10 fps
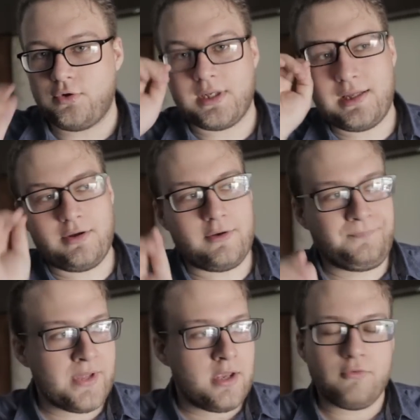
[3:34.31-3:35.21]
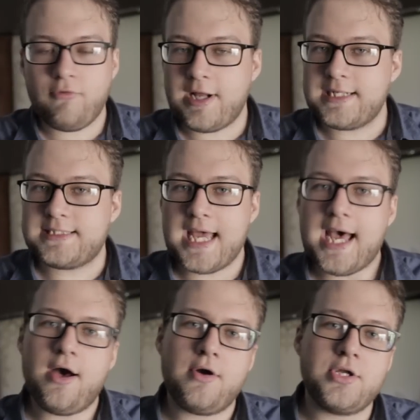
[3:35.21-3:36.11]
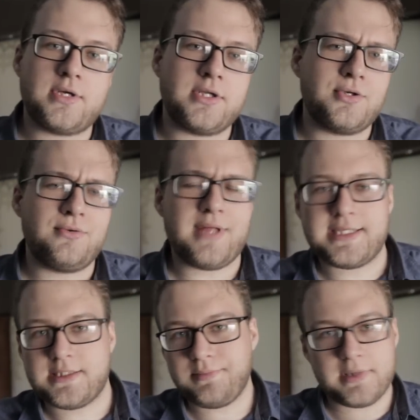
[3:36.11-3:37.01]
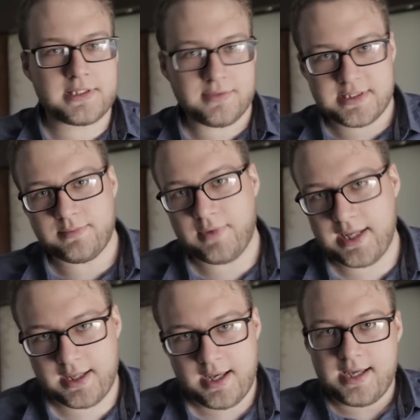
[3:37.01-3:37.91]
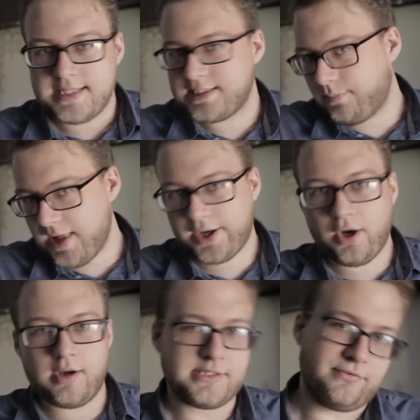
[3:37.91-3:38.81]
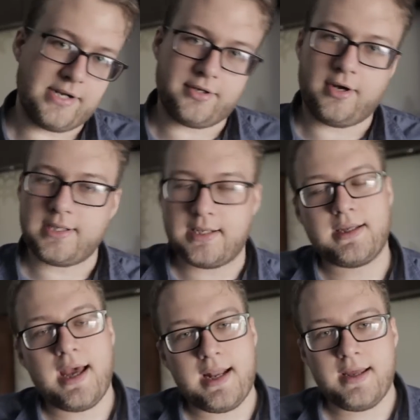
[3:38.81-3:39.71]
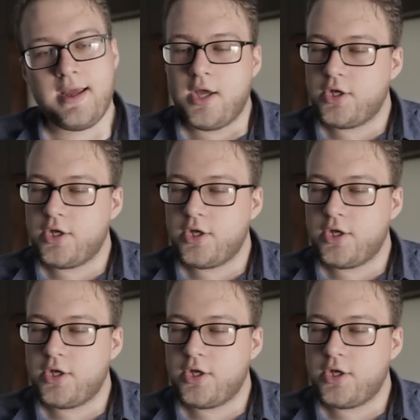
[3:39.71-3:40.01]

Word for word: You can either write it down, you can do like some mentalism, like is it a black card, is it a red card, yada yada.